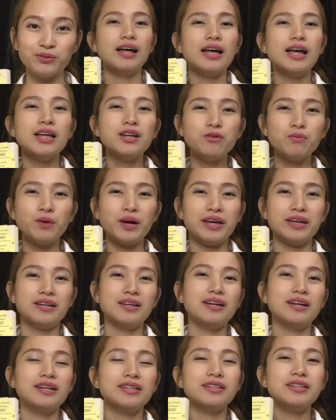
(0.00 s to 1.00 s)
Anyway,
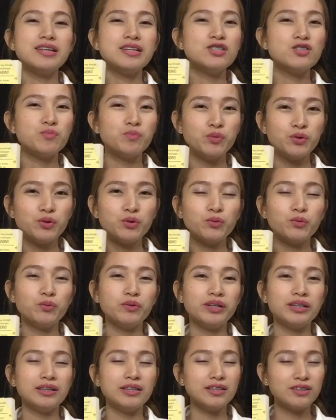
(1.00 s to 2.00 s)
this book will
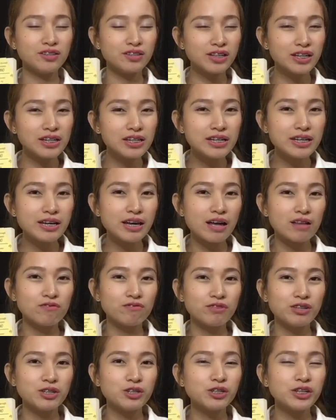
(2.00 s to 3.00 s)
literally and
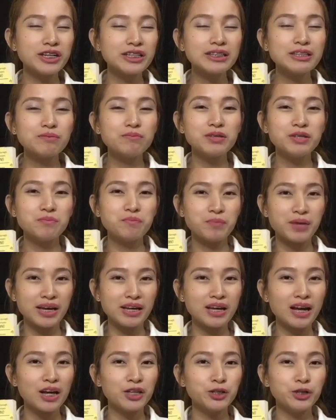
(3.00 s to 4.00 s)
figuratively make
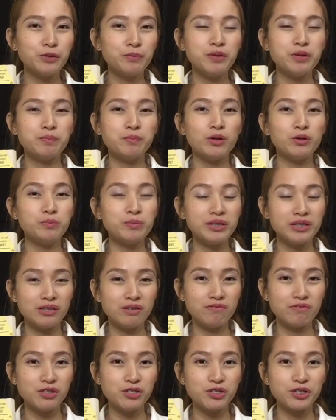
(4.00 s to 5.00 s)
other people believe
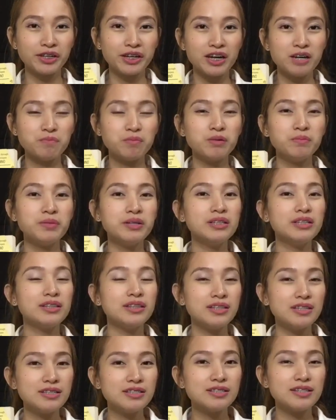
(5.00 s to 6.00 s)
in your
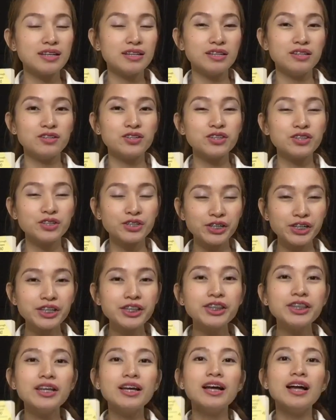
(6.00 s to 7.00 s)
capabilities, and in return,